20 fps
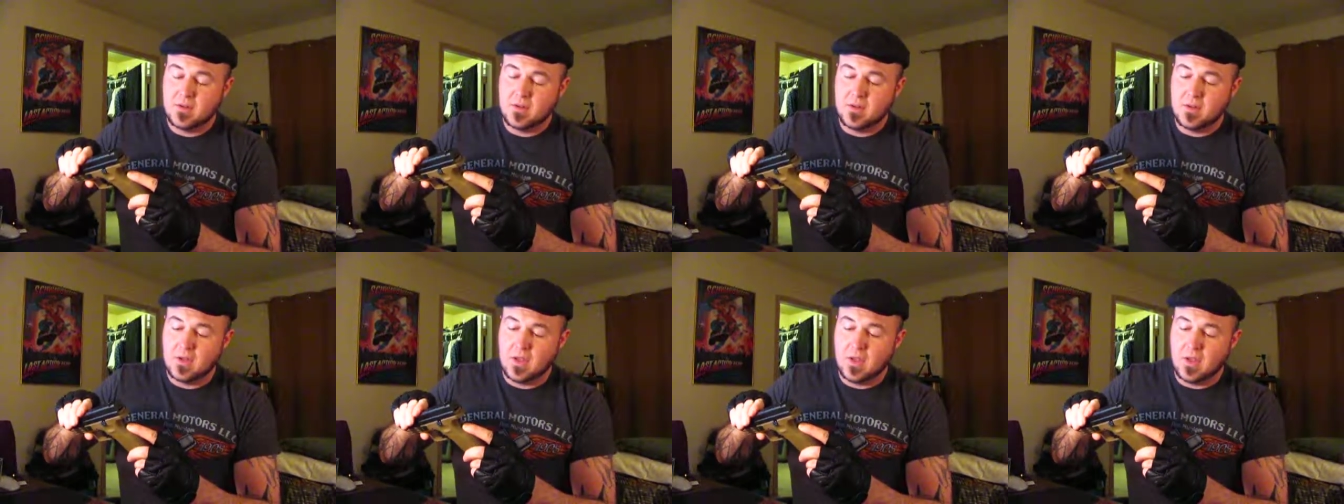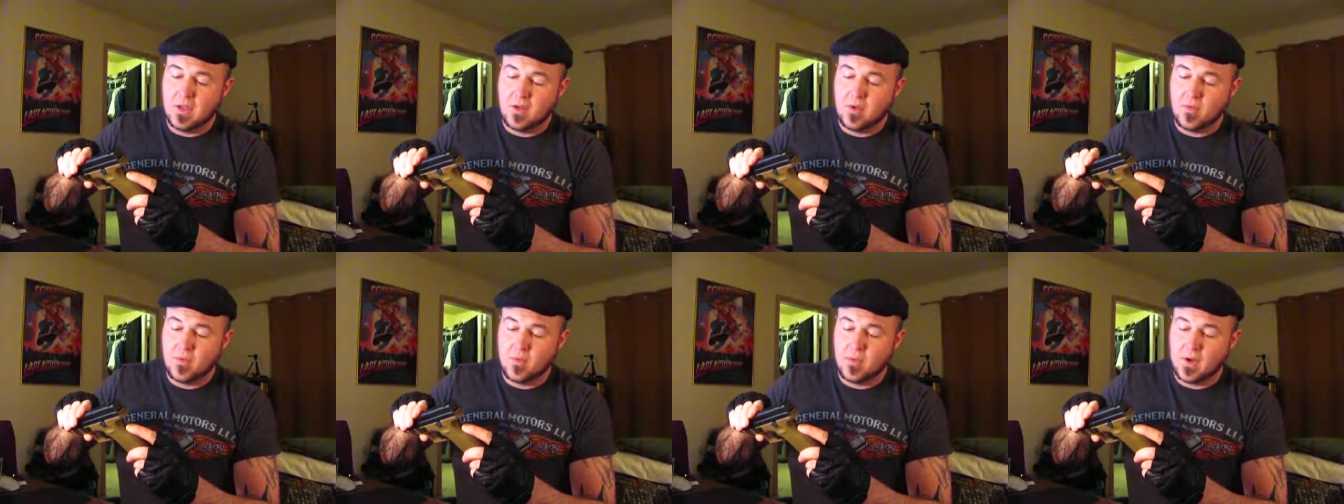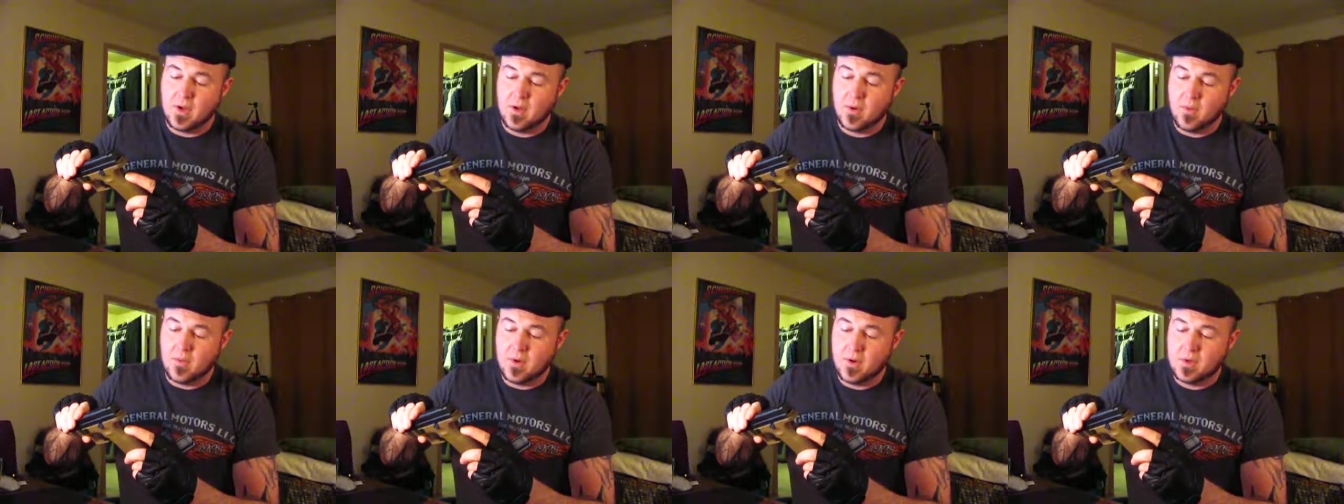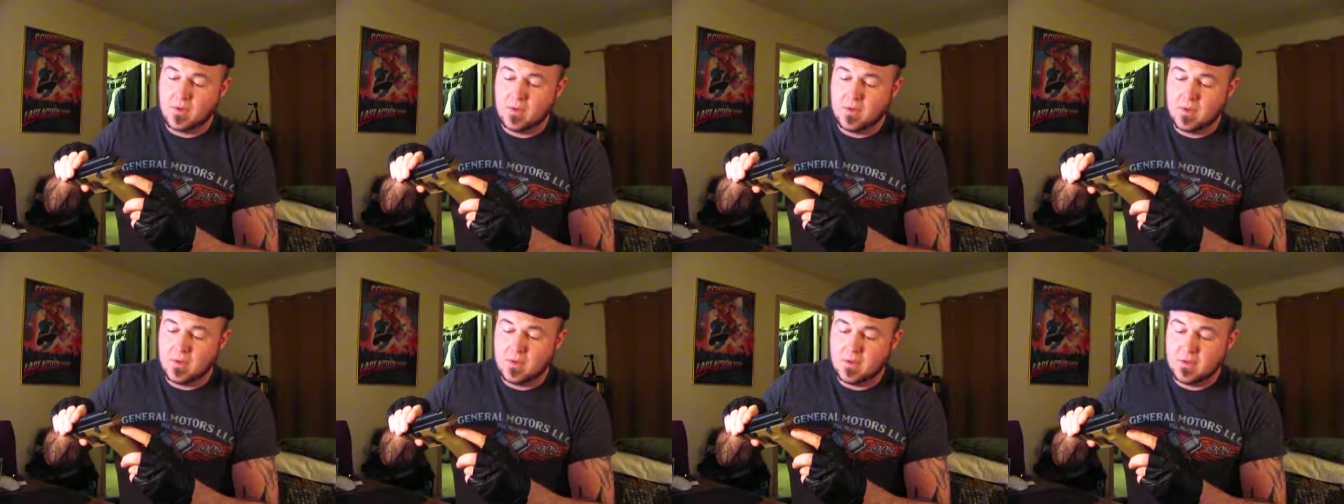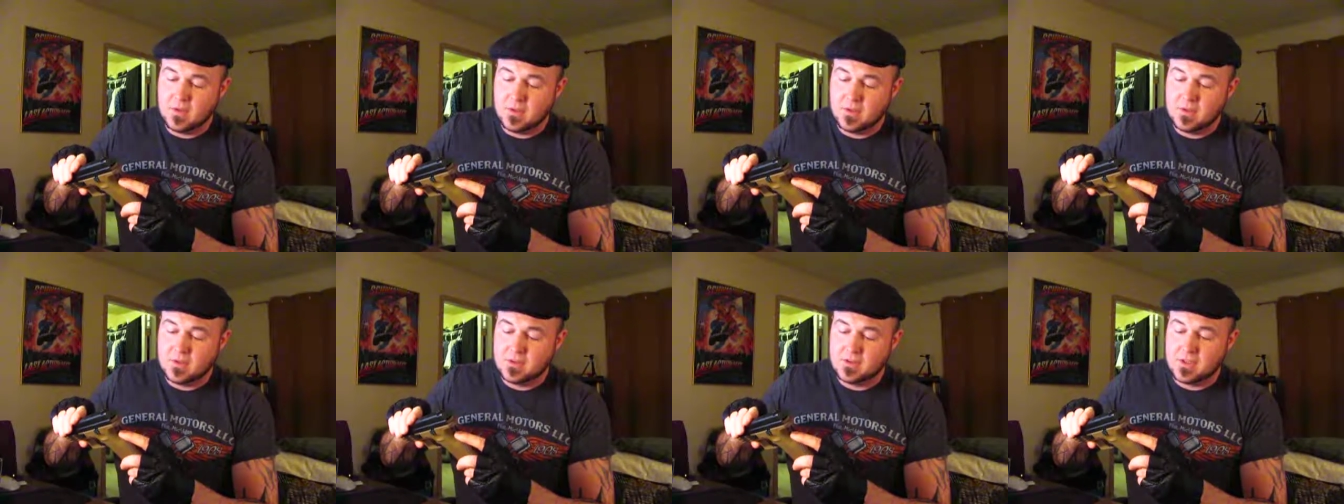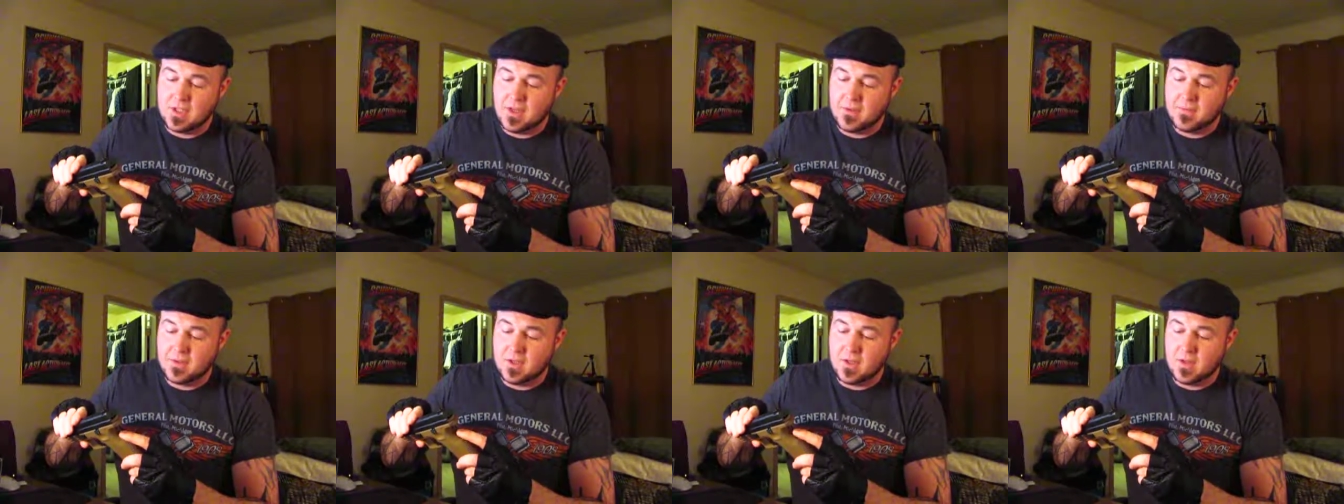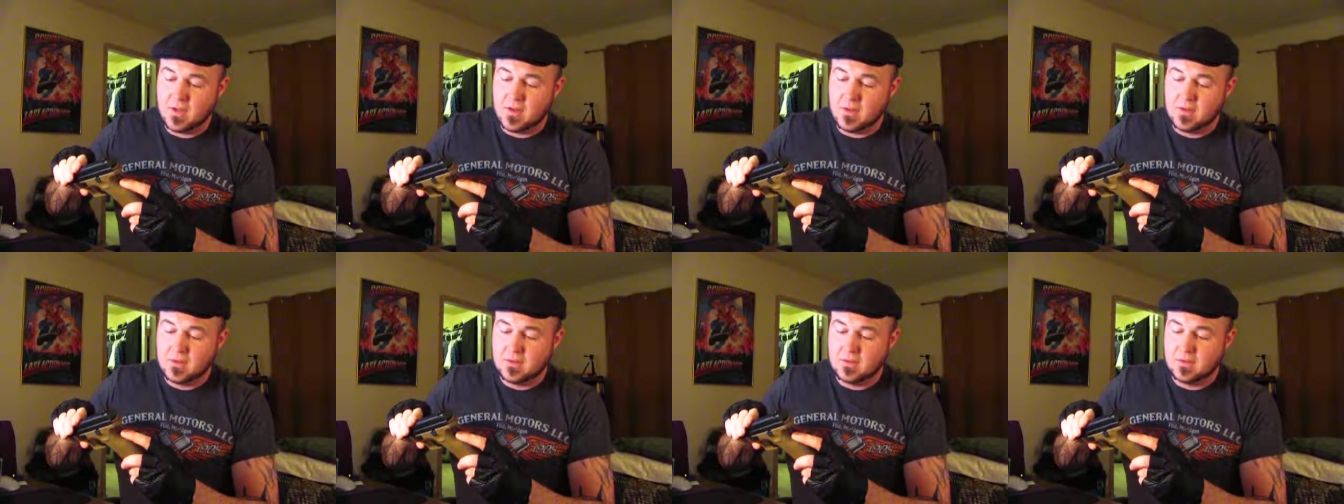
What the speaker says: the rearward safety here